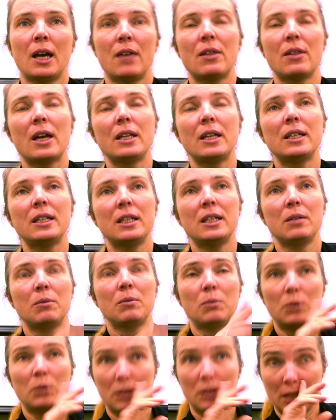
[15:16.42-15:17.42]
And then he
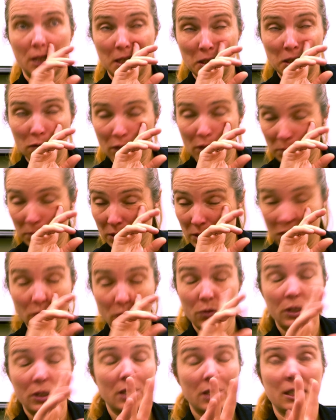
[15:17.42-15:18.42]
developed this
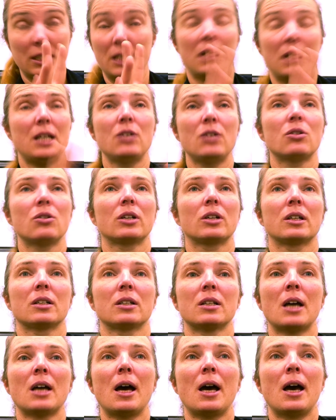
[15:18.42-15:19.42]
really
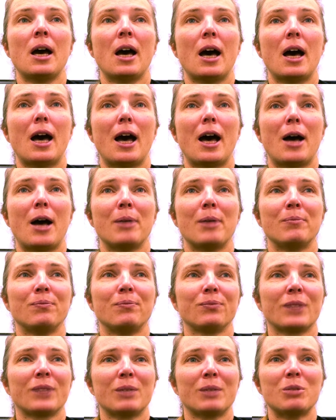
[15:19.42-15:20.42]
intricate
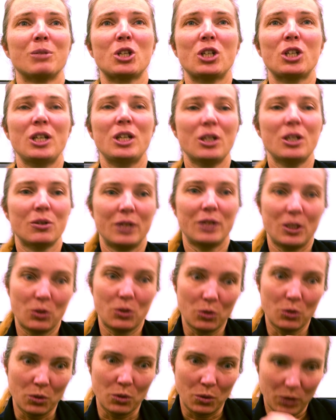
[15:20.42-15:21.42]
machinery
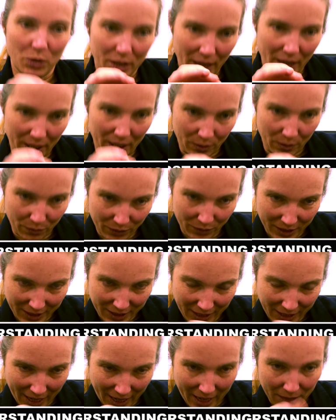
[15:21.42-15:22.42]
to kind of
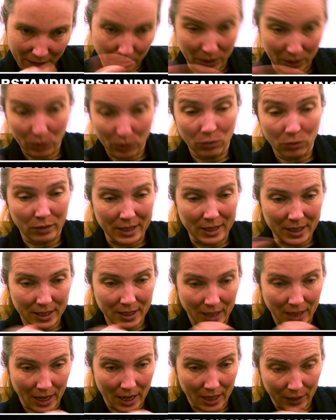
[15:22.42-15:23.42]
scan, but not really
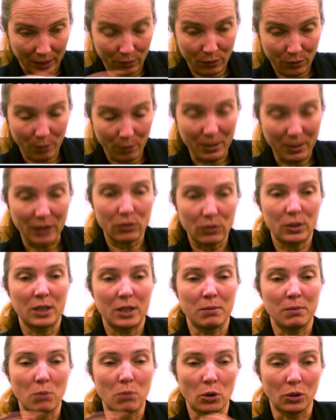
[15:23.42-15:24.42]
scan, like from that
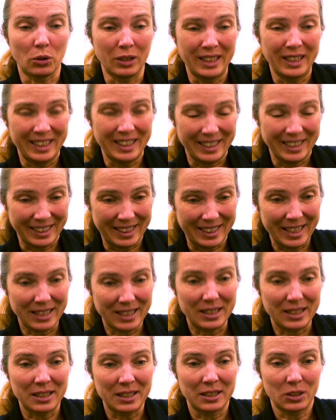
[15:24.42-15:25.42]
3D model,
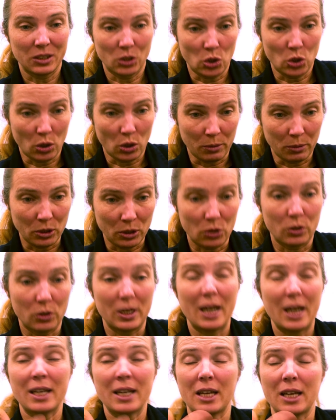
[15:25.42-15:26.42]
get the
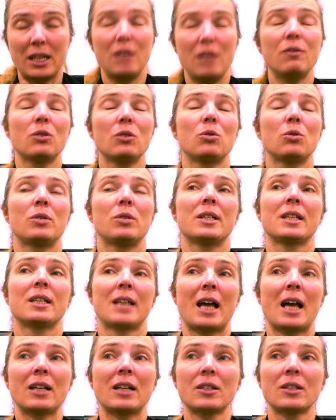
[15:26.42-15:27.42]
geometry, and then even do his
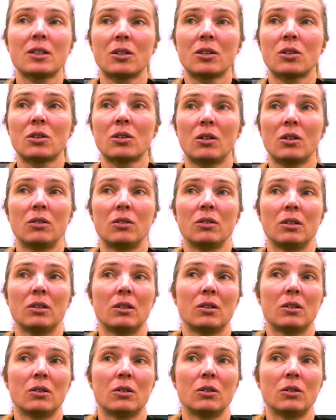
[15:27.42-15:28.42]
analysis on
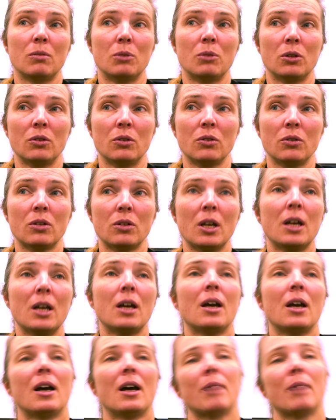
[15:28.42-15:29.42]
the models.
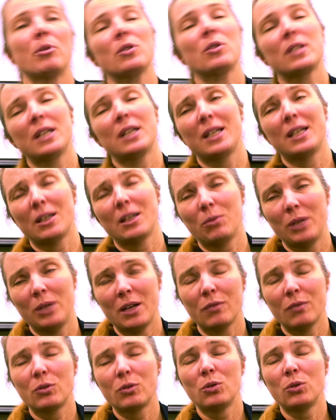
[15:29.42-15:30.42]
I'm not saying that we
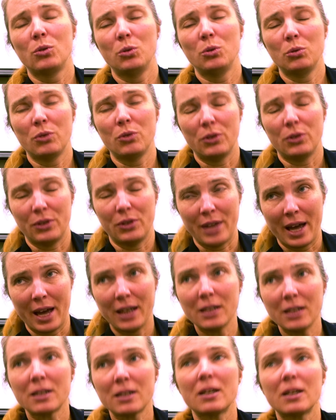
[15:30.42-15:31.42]
have to do
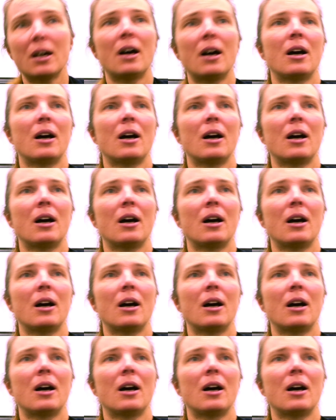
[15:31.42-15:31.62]
that,